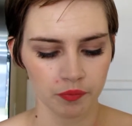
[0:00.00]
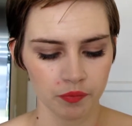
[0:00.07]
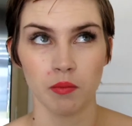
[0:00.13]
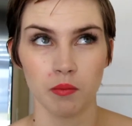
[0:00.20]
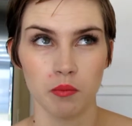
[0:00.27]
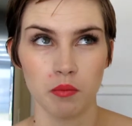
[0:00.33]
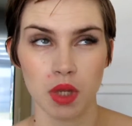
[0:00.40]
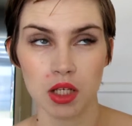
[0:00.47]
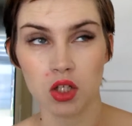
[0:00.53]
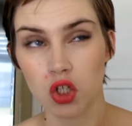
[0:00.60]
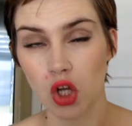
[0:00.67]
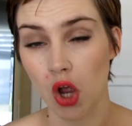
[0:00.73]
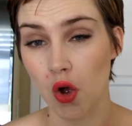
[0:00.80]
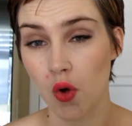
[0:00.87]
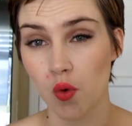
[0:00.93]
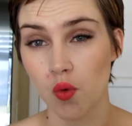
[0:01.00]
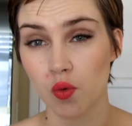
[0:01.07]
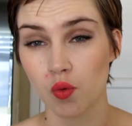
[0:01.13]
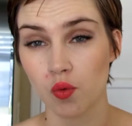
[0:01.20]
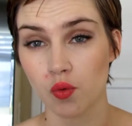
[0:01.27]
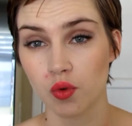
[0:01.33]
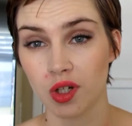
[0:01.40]

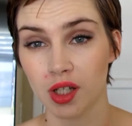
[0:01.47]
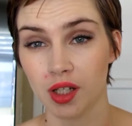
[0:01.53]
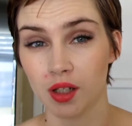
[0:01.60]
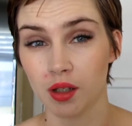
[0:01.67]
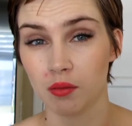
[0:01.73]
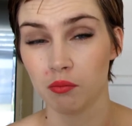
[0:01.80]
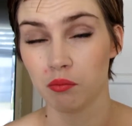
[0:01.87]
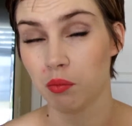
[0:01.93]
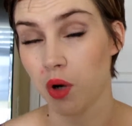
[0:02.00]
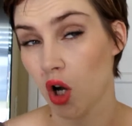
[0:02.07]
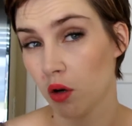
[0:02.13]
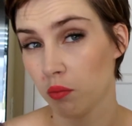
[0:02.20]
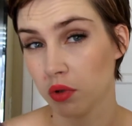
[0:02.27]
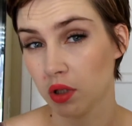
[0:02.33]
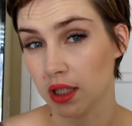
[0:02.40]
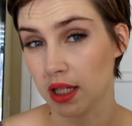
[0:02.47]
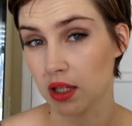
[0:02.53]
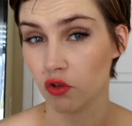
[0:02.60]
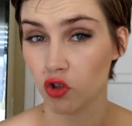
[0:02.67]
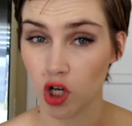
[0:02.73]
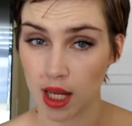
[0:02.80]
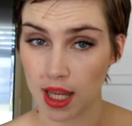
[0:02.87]
mid-toned, purpley
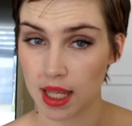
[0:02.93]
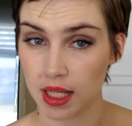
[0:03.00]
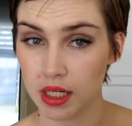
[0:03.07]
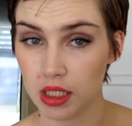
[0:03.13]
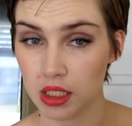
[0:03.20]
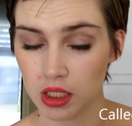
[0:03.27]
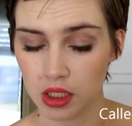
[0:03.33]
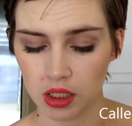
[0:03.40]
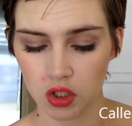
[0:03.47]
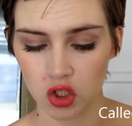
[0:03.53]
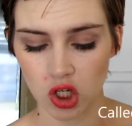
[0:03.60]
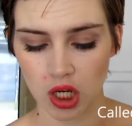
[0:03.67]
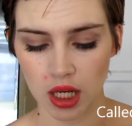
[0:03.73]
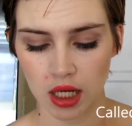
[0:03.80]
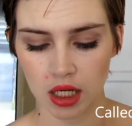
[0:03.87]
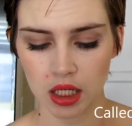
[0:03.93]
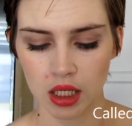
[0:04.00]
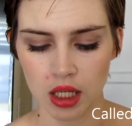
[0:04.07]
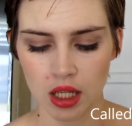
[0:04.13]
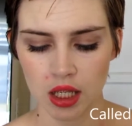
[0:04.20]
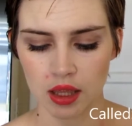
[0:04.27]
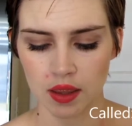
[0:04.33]
red shade
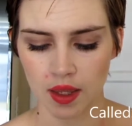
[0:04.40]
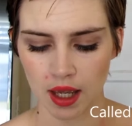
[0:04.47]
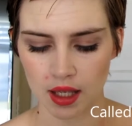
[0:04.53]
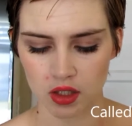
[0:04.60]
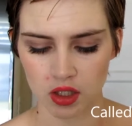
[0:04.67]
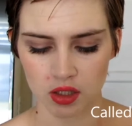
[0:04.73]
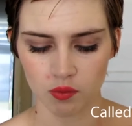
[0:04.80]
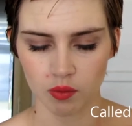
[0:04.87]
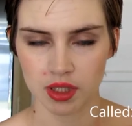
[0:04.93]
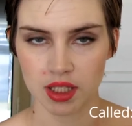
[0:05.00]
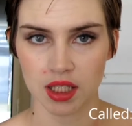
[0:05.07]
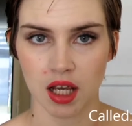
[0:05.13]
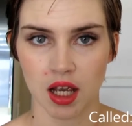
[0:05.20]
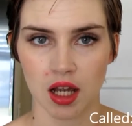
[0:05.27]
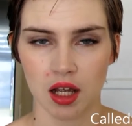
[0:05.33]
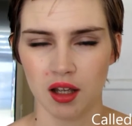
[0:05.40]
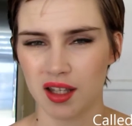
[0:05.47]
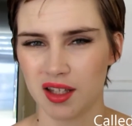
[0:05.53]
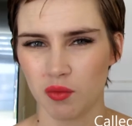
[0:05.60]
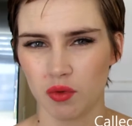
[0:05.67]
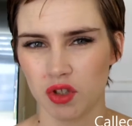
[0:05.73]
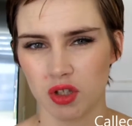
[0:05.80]
that just was not,
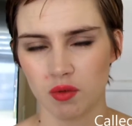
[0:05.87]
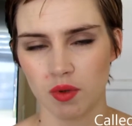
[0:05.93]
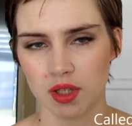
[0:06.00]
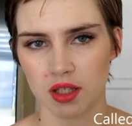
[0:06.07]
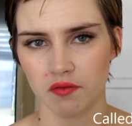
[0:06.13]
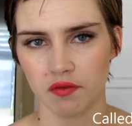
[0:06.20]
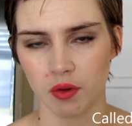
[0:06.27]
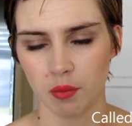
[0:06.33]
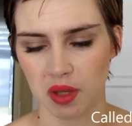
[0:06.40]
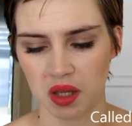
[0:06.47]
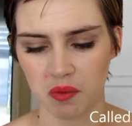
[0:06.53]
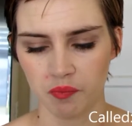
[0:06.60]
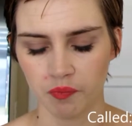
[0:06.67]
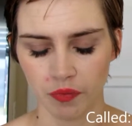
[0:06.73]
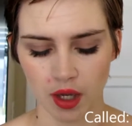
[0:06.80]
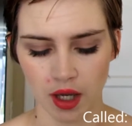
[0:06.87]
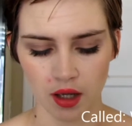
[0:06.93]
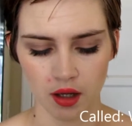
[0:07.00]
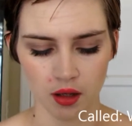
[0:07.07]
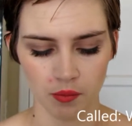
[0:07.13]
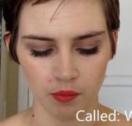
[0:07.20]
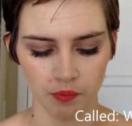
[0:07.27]
it just wasn't for me.
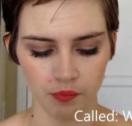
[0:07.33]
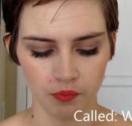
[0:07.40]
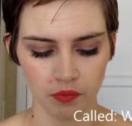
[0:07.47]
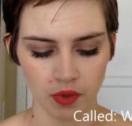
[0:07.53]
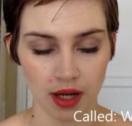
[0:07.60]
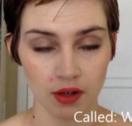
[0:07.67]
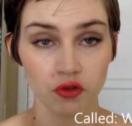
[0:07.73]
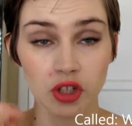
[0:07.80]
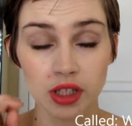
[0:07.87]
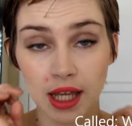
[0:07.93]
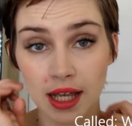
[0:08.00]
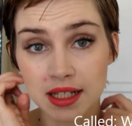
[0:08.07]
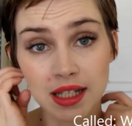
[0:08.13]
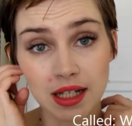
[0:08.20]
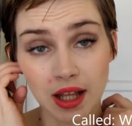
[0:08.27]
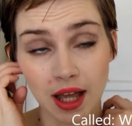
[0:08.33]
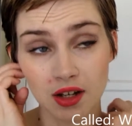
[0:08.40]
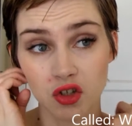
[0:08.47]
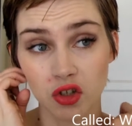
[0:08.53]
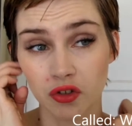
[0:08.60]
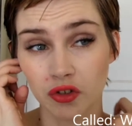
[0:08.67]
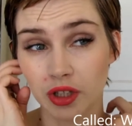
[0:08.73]
I did
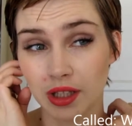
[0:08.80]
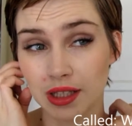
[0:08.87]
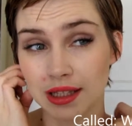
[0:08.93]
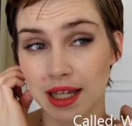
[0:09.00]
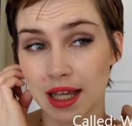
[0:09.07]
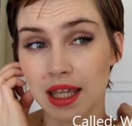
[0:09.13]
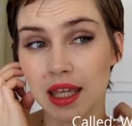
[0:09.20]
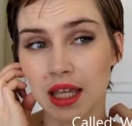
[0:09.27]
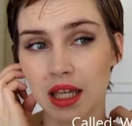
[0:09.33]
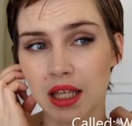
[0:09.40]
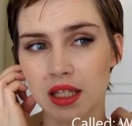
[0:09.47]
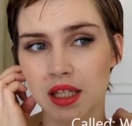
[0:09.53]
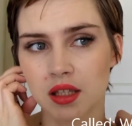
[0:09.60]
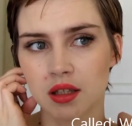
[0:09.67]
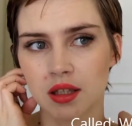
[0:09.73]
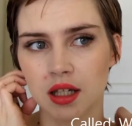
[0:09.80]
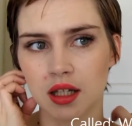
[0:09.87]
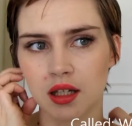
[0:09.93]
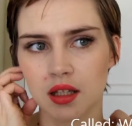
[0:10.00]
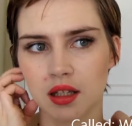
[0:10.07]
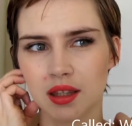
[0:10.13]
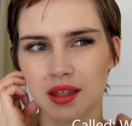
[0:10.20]
actually really like it. It just,
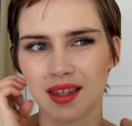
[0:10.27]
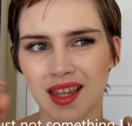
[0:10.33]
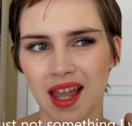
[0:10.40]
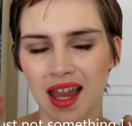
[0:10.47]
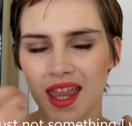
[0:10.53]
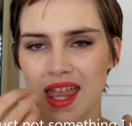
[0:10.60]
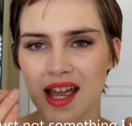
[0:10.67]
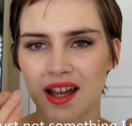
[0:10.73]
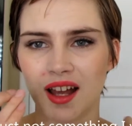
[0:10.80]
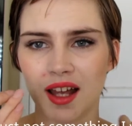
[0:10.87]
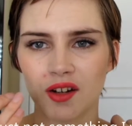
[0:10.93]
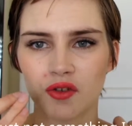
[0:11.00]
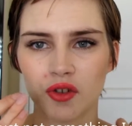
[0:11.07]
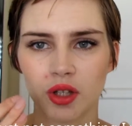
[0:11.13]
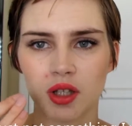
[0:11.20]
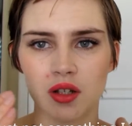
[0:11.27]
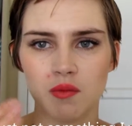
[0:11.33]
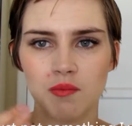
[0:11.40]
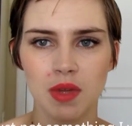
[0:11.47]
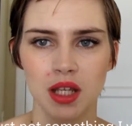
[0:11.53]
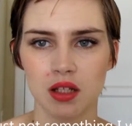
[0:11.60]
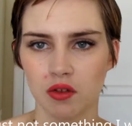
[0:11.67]
I don't really do
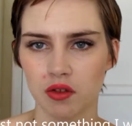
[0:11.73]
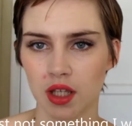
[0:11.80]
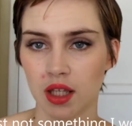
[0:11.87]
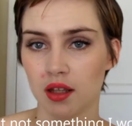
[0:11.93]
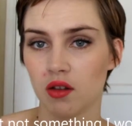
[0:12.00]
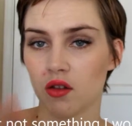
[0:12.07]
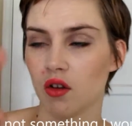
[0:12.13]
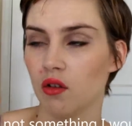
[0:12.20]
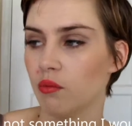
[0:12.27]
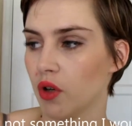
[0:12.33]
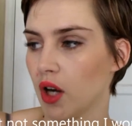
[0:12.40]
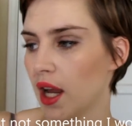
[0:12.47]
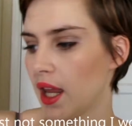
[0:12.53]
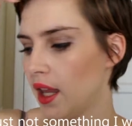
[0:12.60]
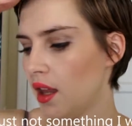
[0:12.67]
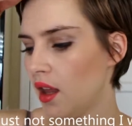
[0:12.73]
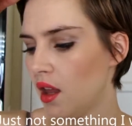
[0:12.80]
mid-tones. I either go bright